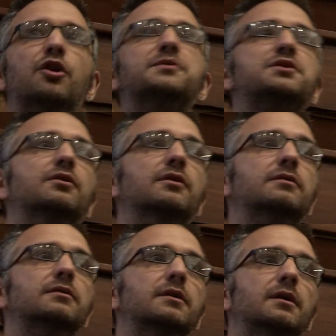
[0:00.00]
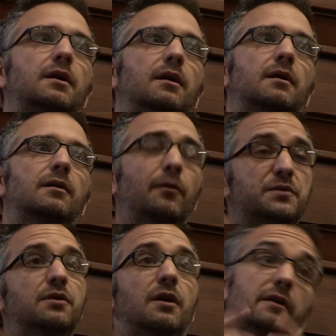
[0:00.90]
optical, I
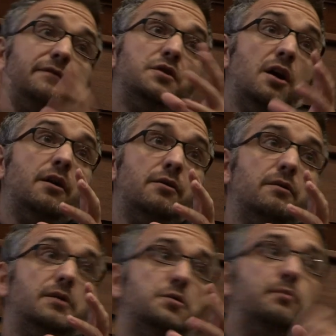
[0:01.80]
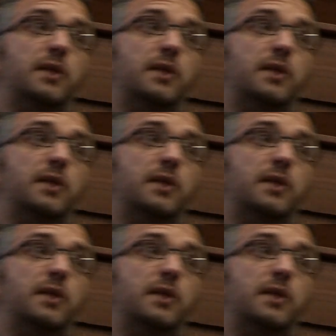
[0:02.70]
don't know if you know, you